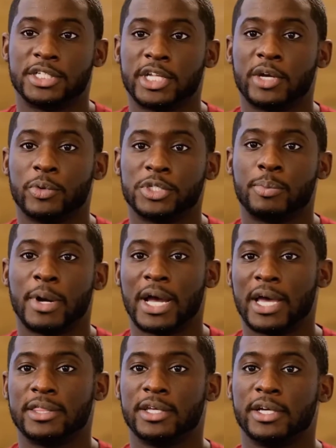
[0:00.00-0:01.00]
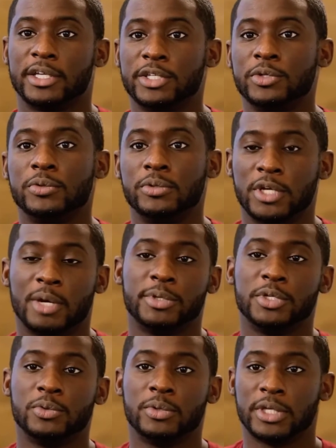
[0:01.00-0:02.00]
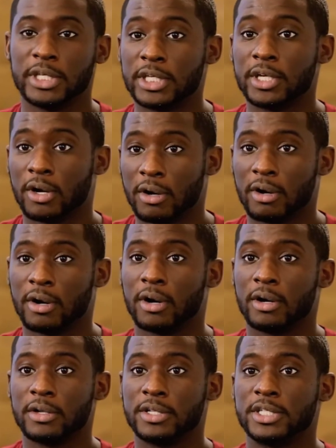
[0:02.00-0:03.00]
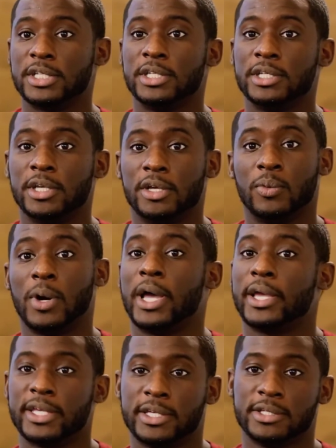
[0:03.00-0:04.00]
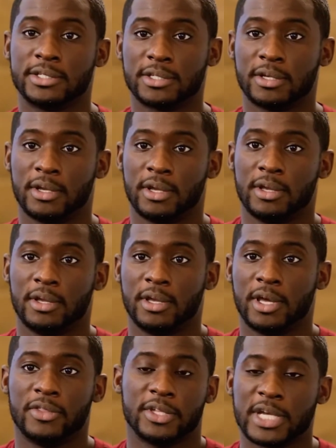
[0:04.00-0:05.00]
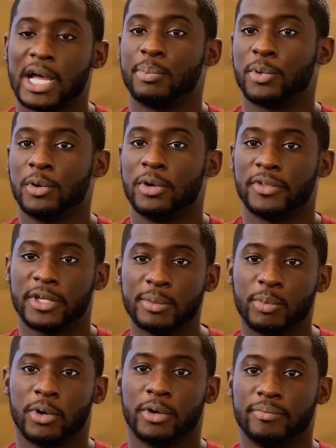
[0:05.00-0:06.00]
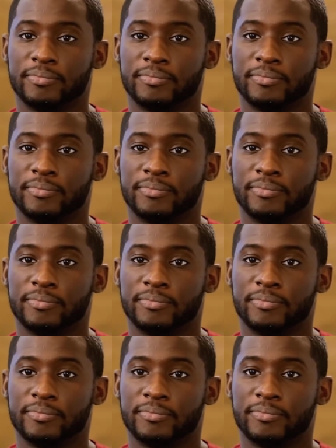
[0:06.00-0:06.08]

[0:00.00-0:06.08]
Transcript: distinguished by the Q, W, E, R, T, and Y keys in the top row of the keyboard.